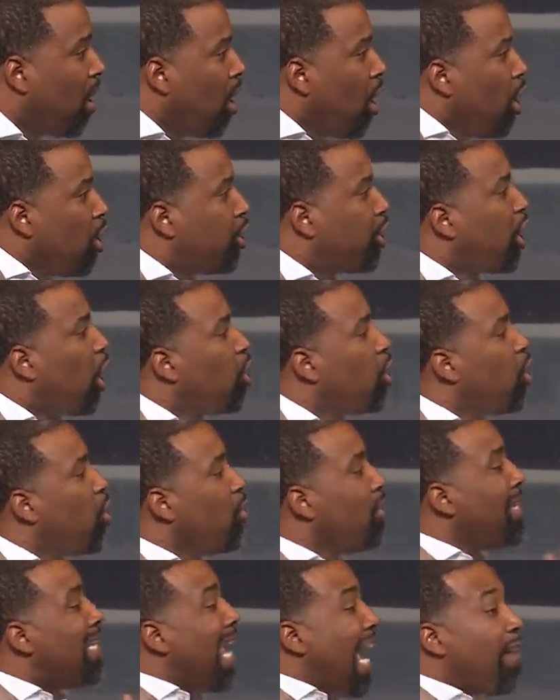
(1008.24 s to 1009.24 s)
So, you
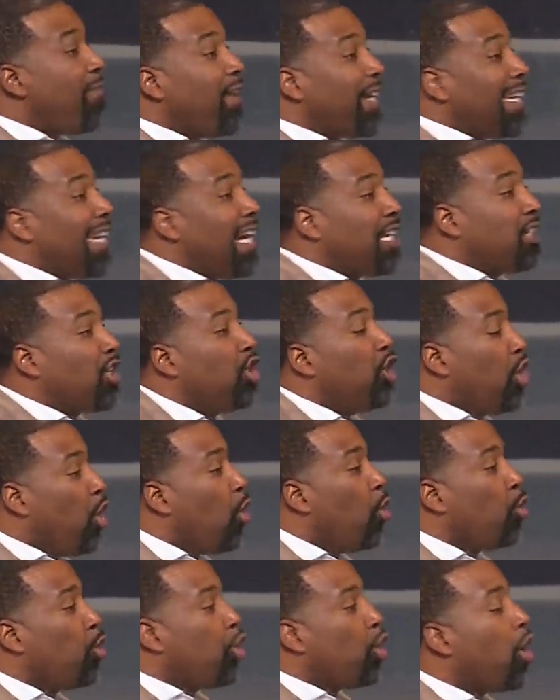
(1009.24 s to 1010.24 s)
never get to
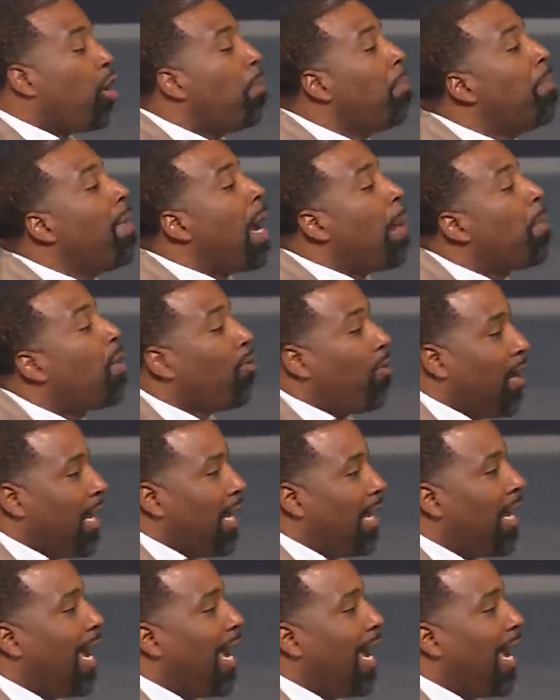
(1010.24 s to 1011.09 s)
use your memory